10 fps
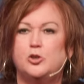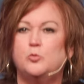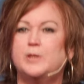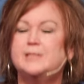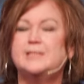you
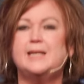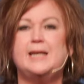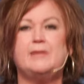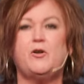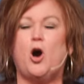
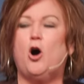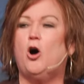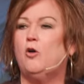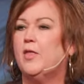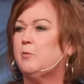receive
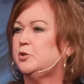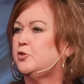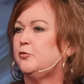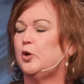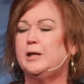all that was
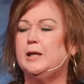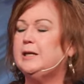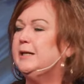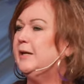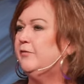freely
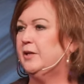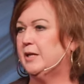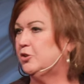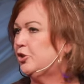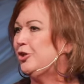given
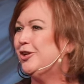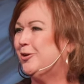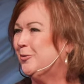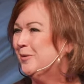unto you.